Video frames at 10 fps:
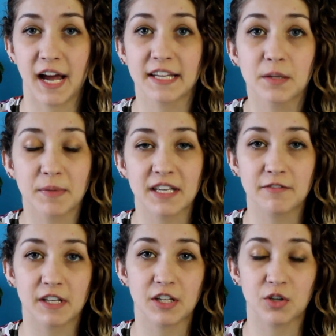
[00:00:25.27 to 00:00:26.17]
I can make a
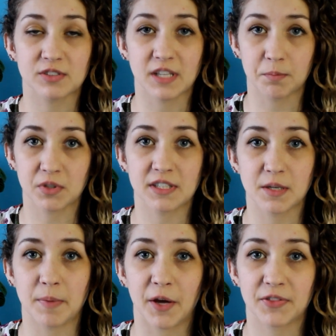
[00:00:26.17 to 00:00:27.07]
video separately
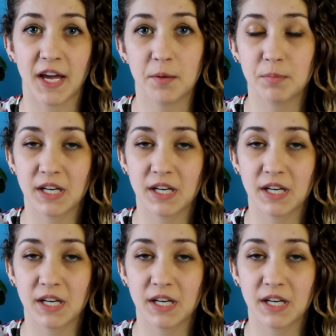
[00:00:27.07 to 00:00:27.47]
about that,